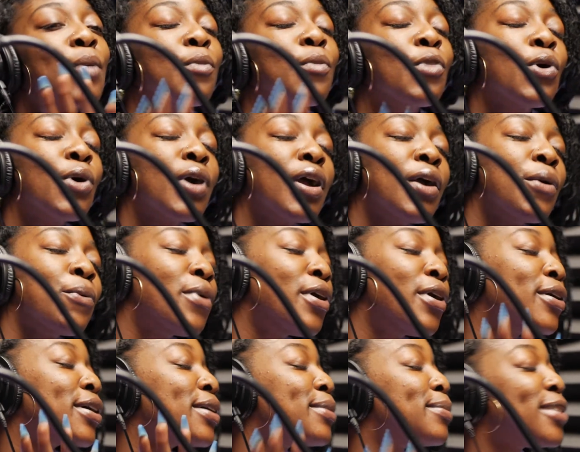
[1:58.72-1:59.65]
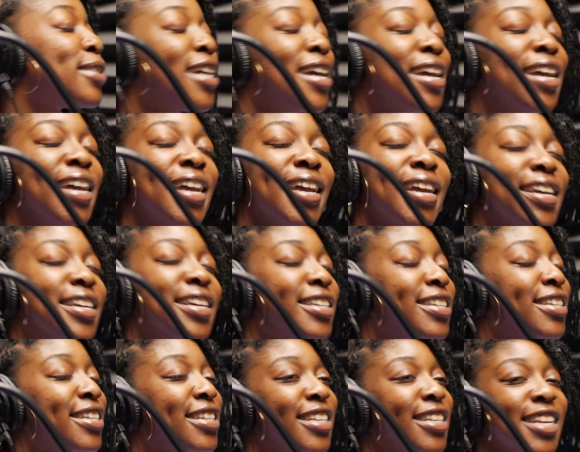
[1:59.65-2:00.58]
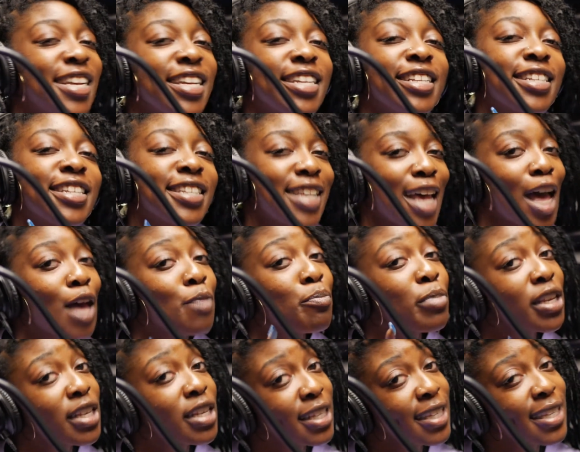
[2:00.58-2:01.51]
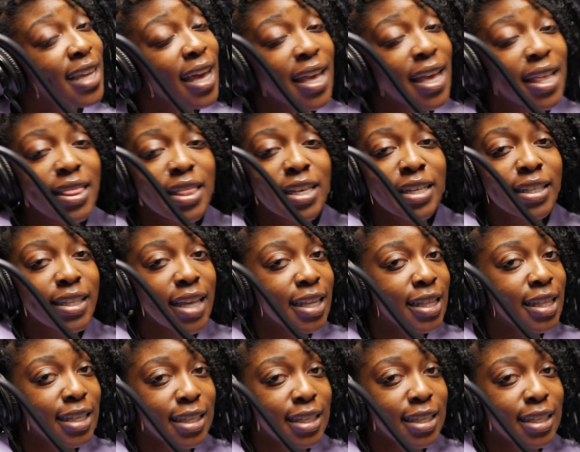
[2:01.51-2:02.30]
more and welcome change. Just happy to say things ain't the